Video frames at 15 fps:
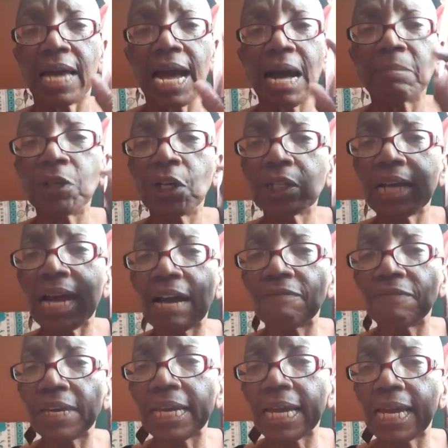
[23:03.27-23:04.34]
I'm not
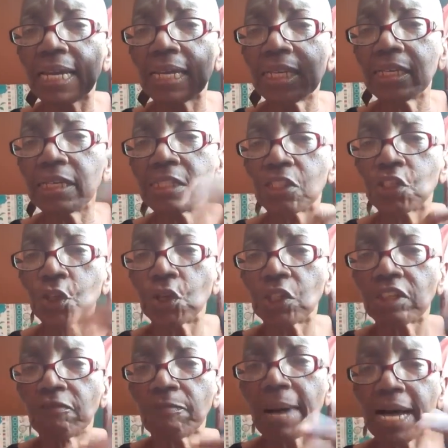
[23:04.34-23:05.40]
having any
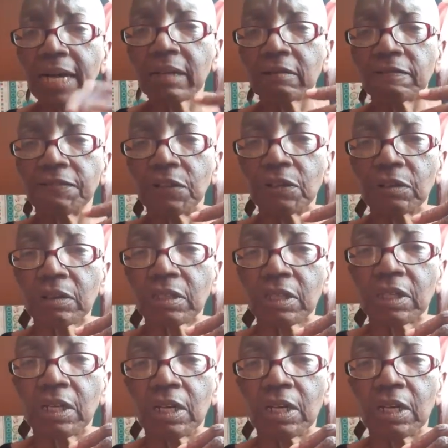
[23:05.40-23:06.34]
sort of back and forth.